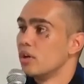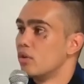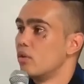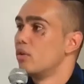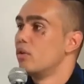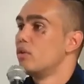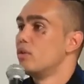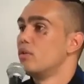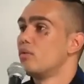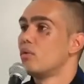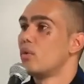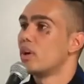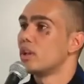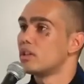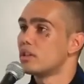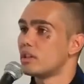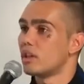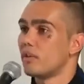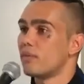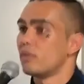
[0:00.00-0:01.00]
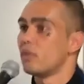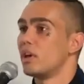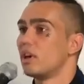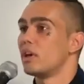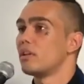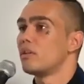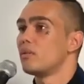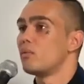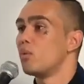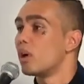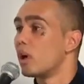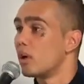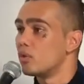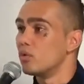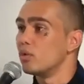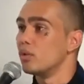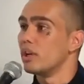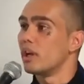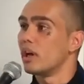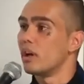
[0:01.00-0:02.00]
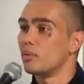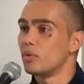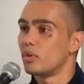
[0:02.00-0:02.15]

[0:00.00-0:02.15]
or write stuff like what I do now,